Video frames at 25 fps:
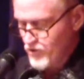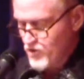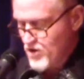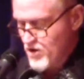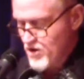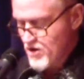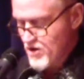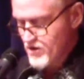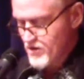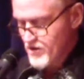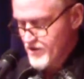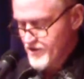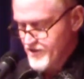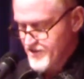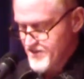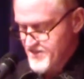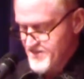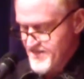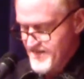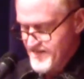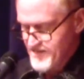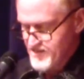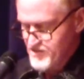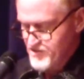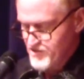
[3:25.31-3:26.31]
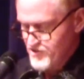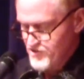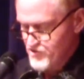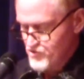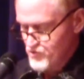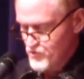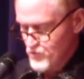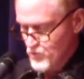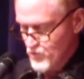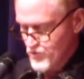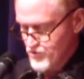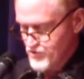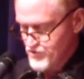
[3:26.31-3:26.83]
the long contested
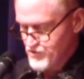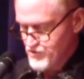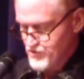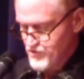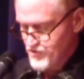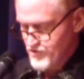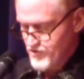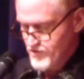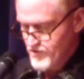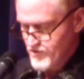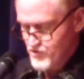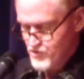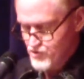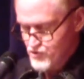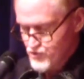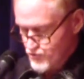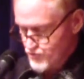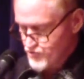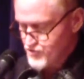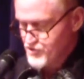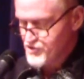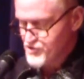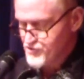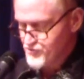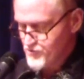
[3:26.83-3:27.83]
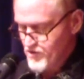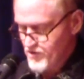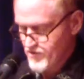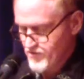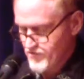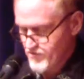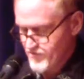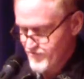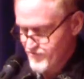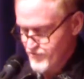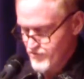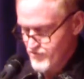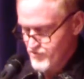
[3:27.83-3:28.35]
search
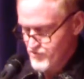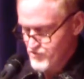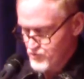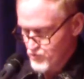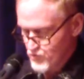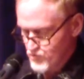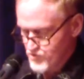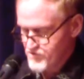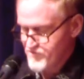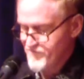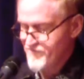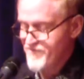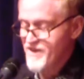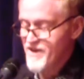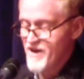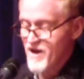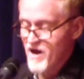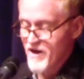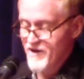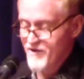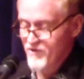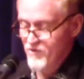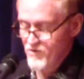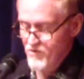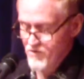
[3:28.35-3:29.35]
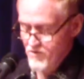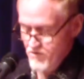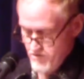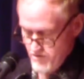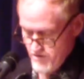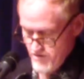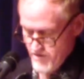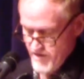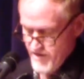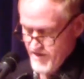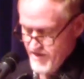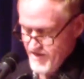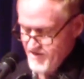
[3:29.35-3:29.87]
for the source of the Nile,
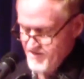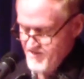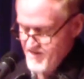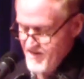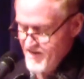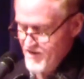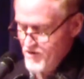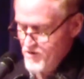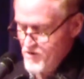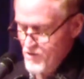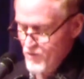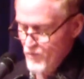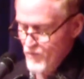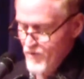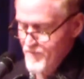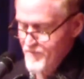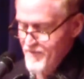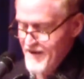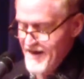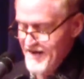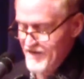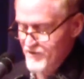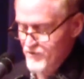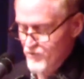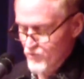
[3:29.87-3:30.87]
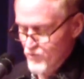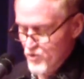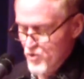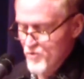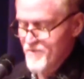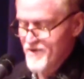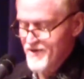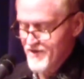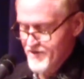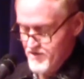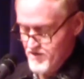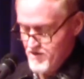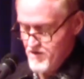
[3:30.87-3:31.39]
dating all the way back to
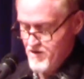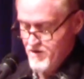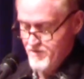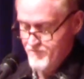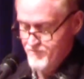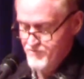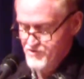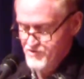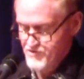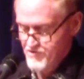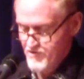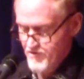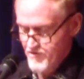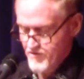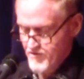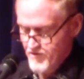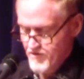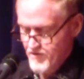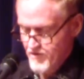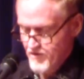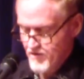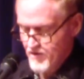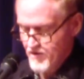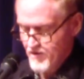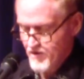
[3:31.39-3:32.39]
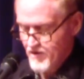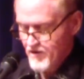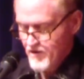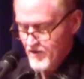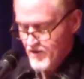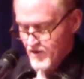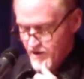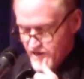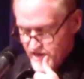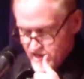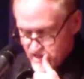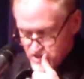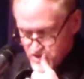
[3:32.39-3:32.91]
Roman times.
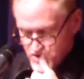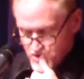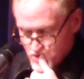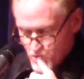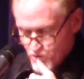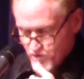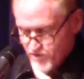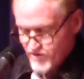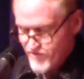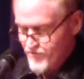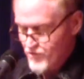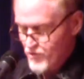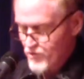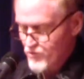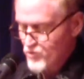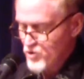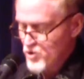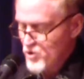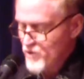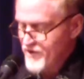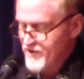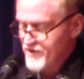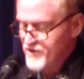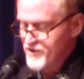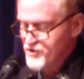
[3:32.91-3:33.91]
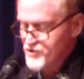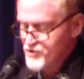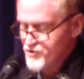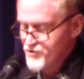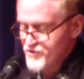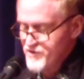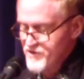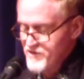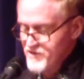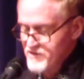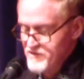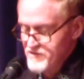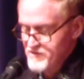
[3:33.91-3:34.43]
A history of heroic
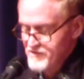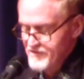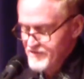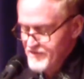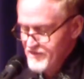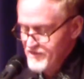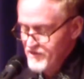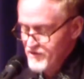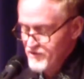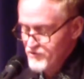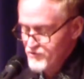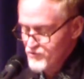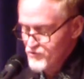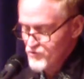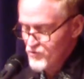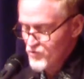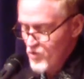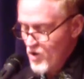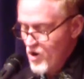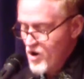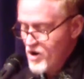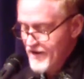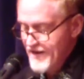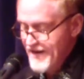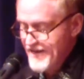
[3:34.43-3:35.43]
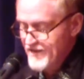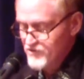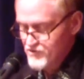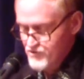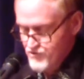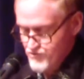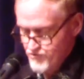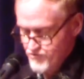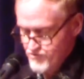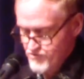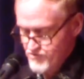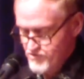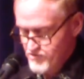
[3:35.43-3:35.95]
journeys leading to wrong
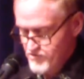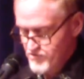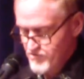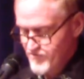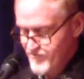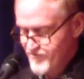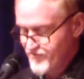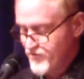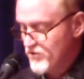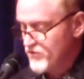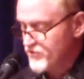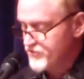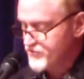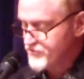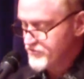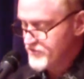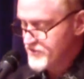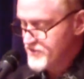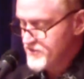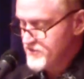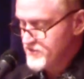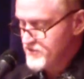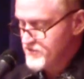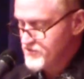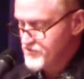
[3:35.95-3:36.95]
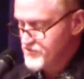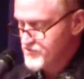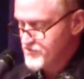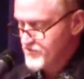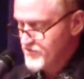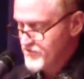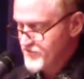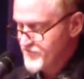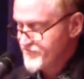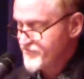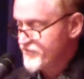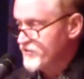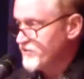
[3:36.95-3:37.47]
answers, false leads,
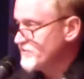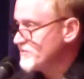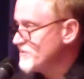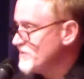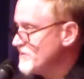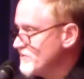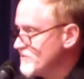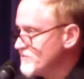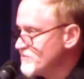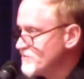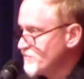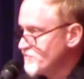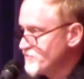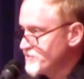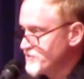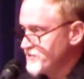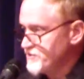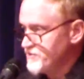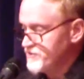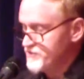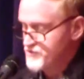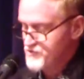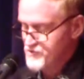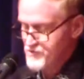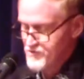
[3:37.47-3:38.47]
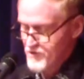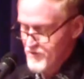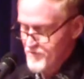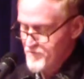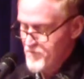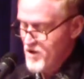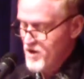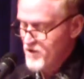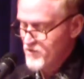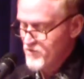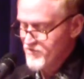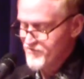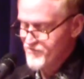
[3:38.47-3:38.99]
faulty assumptions,
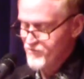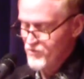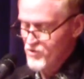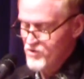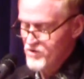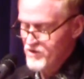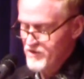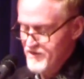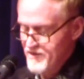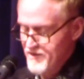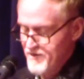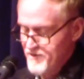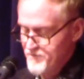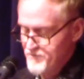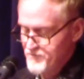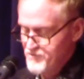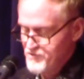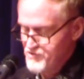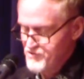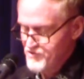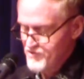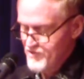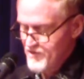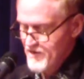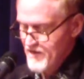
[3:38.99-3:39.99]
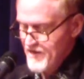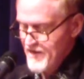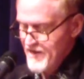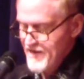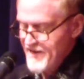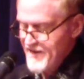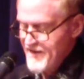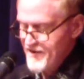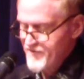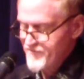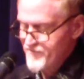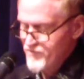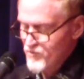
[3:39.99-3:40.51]
apocryphal claims,
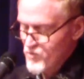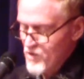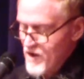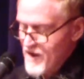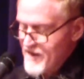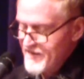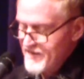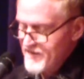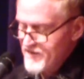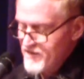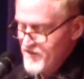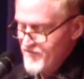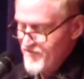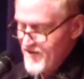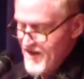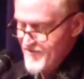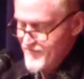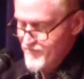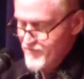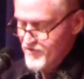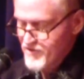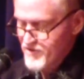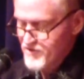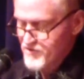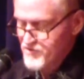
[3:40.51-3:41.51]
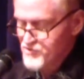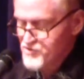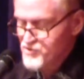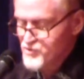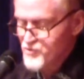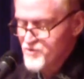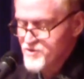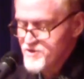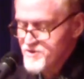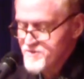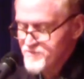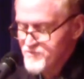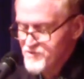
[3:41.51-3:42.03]
and a variety of African
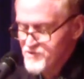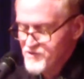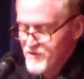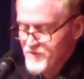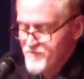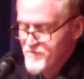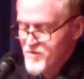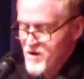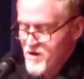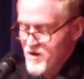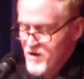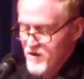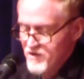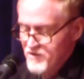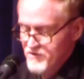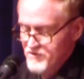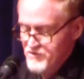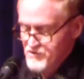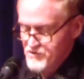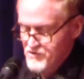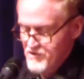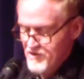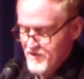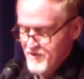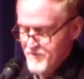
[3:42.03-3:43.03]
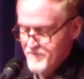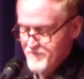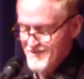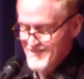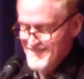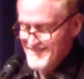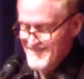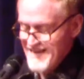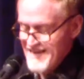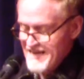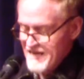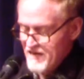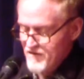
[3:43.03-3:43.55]
streams and ponds
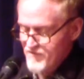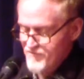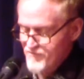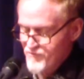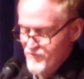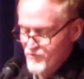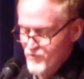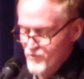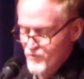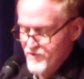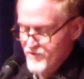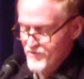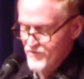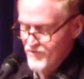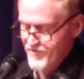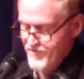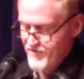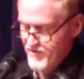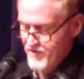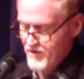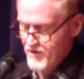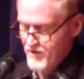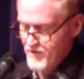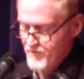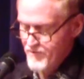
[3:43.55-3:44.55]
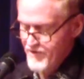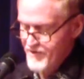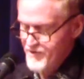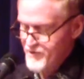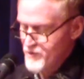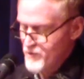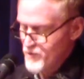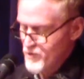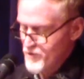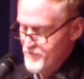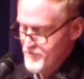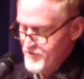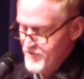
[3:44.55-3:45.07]
mistaken for the real thing by
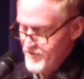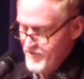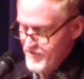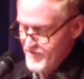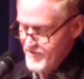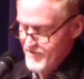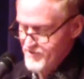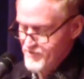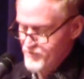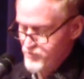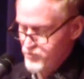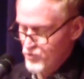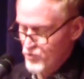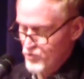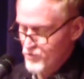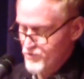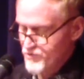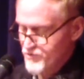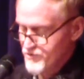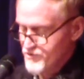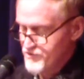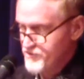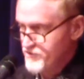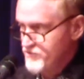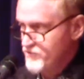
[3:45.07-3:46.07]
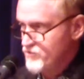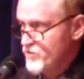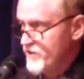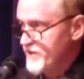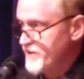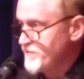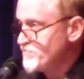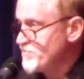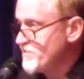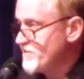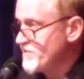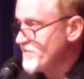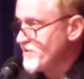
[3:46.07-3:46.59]
European explorers in
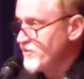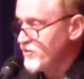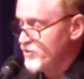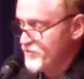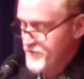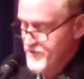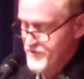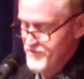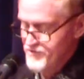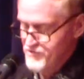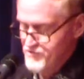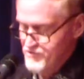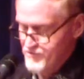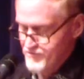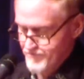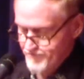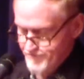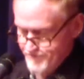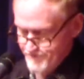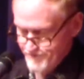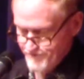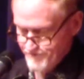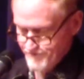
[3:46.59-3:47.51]
white pith helmets.